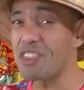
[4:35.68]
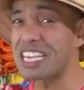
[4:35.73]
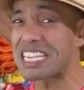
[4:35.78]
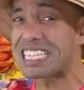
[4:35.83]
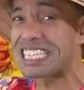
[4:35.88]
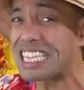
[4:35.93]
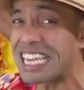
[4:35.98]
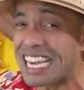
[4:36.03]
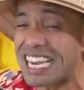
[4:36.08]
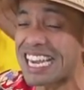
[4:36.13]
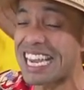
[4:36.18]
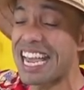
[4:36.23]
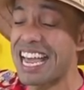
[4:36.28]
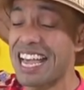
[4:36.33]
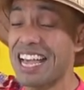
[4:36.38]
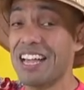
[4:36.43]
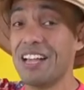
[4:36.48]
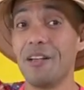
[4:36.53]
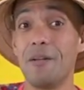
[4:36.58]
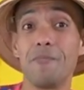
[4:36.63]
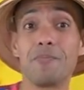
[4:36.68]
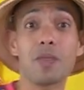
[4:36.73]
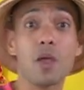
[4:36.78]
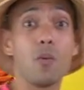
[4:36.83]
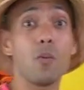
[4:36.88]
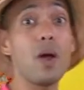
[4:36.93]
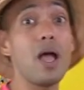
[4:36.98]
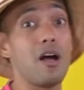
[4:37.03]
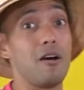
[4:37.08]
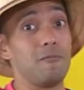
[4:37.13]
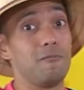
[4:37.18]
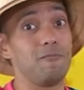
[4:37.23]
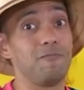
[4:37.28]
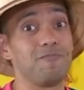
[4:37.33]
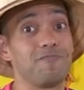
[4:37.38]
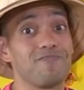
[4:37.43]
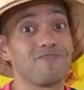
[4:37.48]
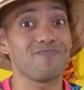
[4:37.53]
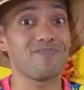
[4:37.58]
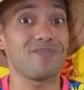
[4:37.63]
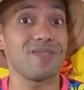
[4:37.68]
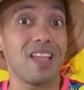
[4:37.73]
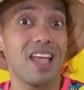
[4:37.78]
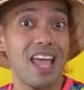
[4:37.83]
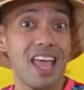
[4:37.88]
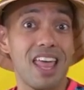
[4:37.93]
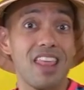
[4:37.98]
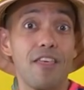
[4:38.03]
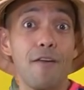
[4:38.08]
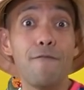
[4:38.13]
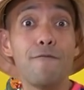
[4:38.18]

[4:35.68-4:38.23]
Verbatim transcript: the sea. Well, the